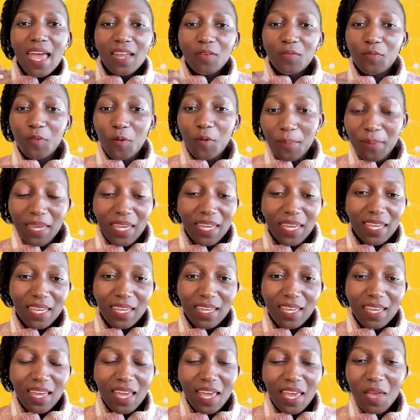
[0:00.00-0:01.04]
And for
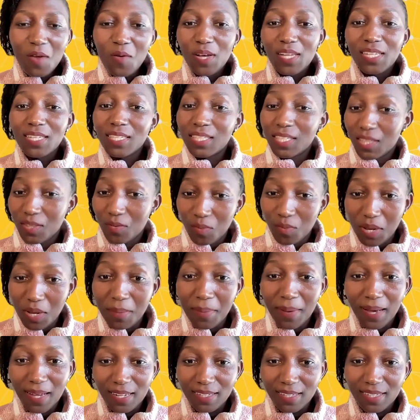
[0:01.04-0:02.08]
me, it was
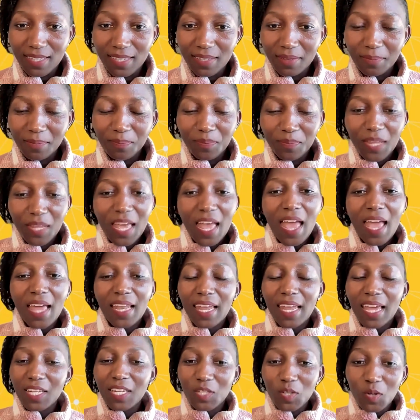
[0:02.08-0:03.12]
3 months.
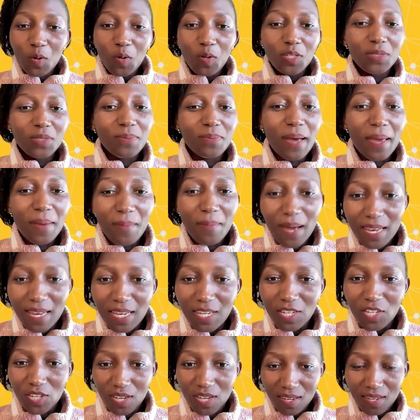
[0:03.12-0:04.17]
And I told my
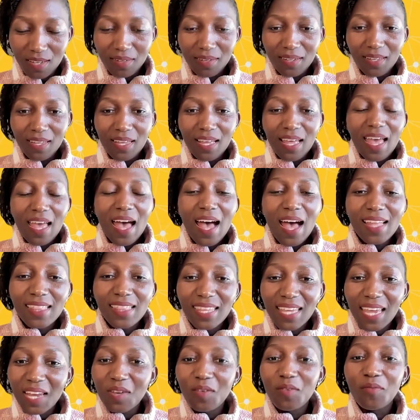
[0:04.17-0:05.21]
manager,
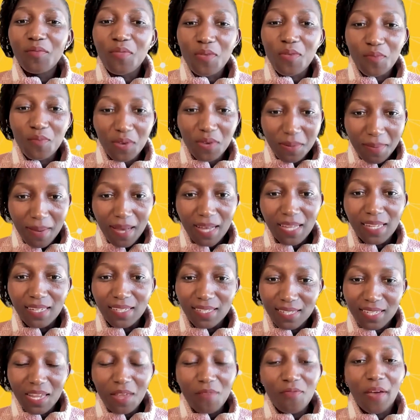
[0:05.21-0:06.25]
at the end of 3
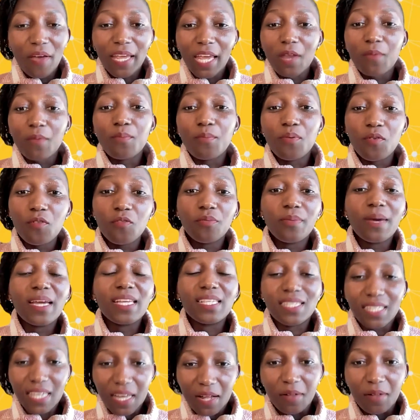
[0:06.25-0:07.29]
months, if I can prove
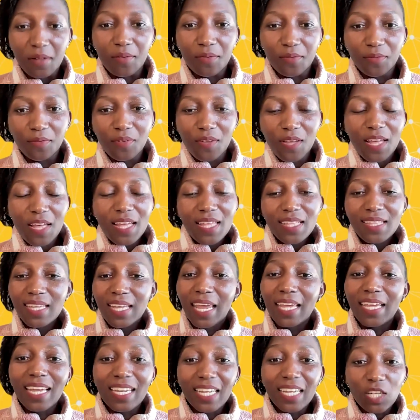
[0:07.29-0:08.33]
myself
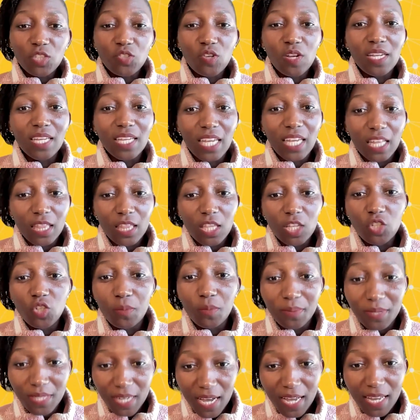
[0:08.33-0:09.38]
that I can actually get the
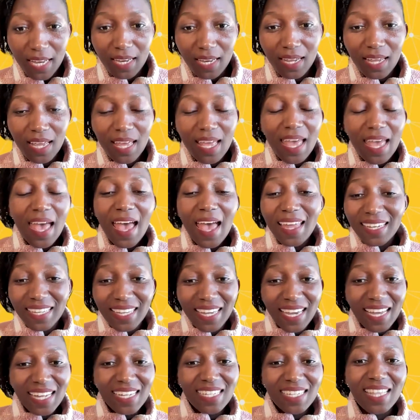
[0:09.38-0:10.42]
job done
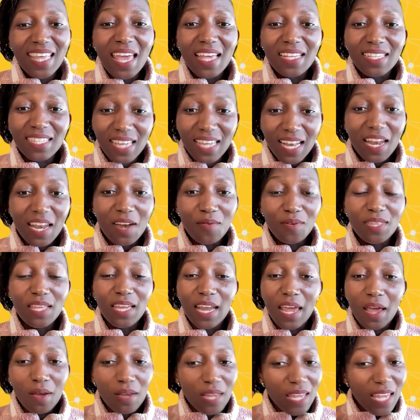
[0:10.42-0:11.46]
and get the salary
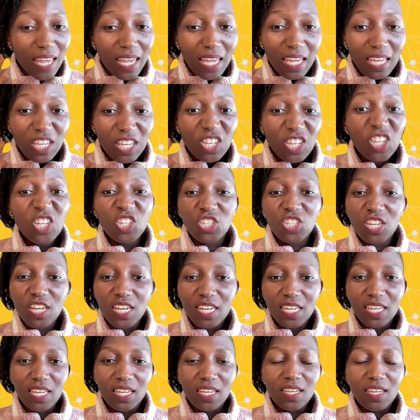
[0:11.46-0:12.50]
that I
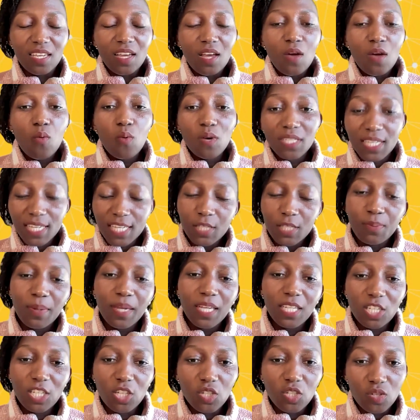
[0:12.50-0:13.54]
initially was
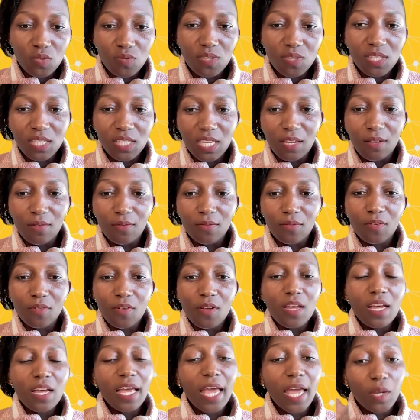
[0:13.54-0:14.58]
expecting to receive,
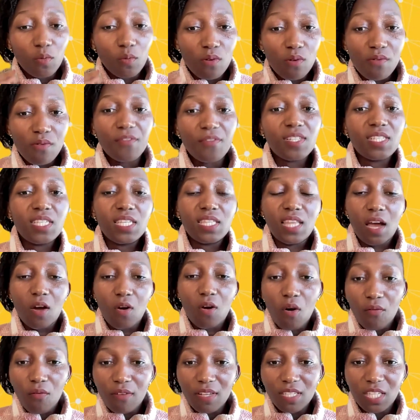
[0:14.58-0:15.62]
can we revisit
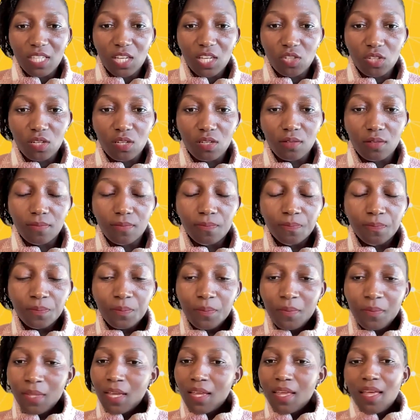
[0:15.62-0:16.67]
that conversation?
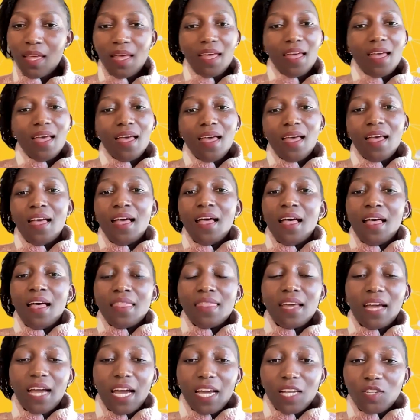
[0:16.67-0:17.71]

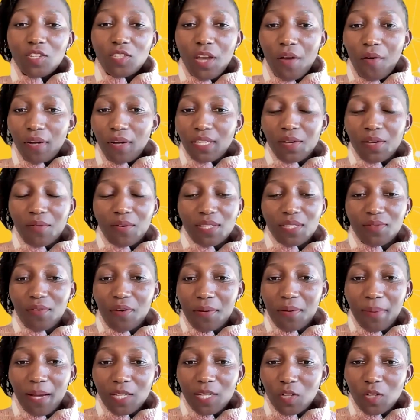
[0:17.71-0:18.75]
The country director was
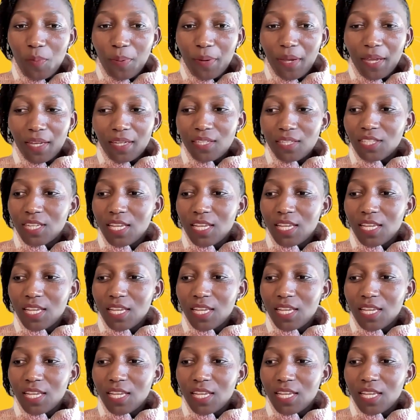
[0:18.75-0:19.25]
very much open.